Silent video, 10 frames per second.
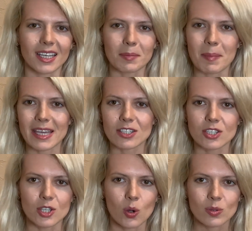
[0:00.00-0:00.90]
It
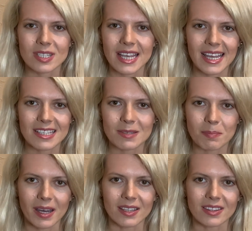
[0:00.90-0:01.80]
makes no sense,
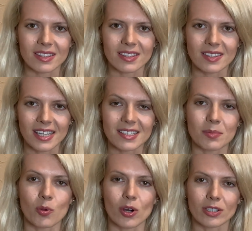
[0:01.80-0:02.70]
but that's
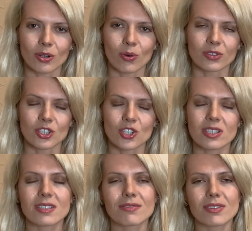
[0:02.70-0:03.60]
a part of the
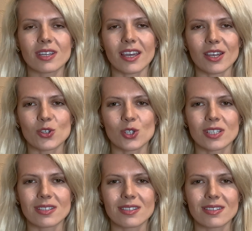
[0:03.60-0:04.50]

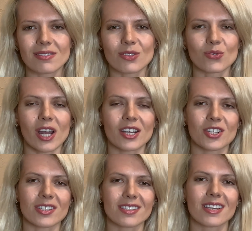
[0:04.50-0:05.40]
justifications the
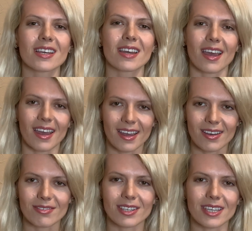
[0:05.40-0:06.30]
Russians
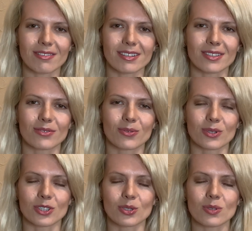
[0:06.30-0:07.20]
have given
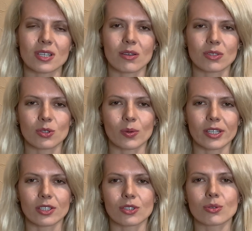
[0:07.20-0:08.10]
for
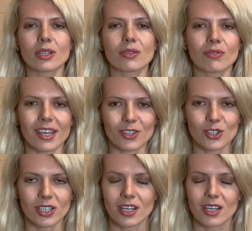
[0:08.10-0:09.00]
2022
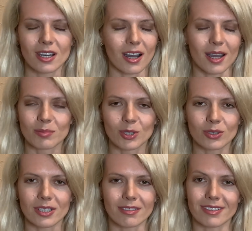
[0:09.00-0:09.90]
invasion. I'm
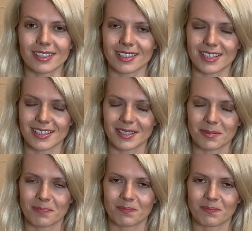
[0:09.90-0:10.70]
not even kidding.